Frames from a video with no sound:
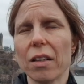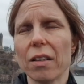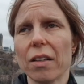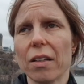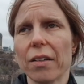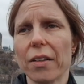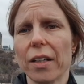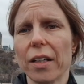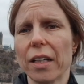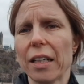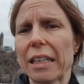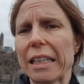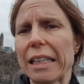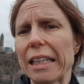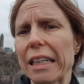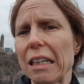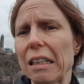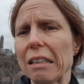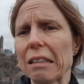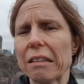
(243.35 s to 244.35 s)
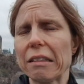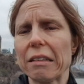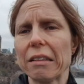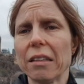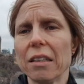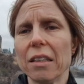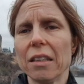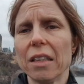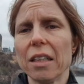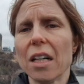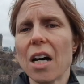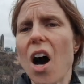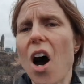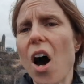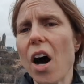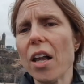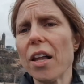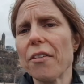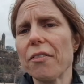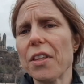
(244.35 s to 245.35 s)
the guilt,
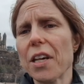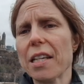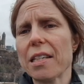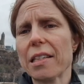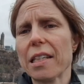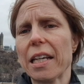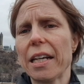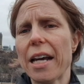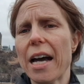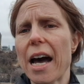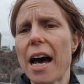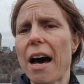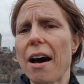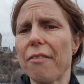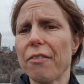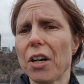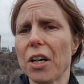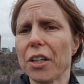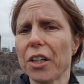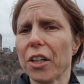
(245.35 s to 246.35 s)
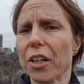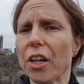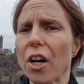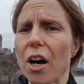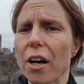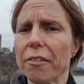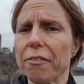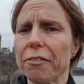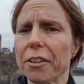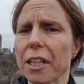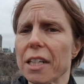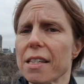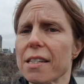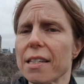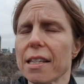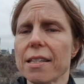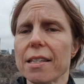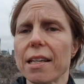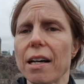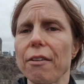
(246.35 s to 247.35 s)
all of this can have on your confidence
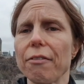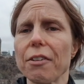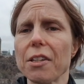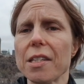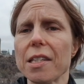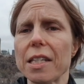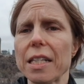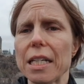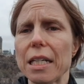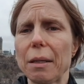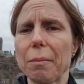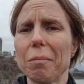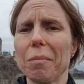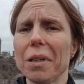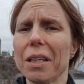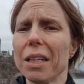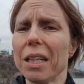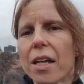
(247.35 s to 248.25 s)
and self-esteem,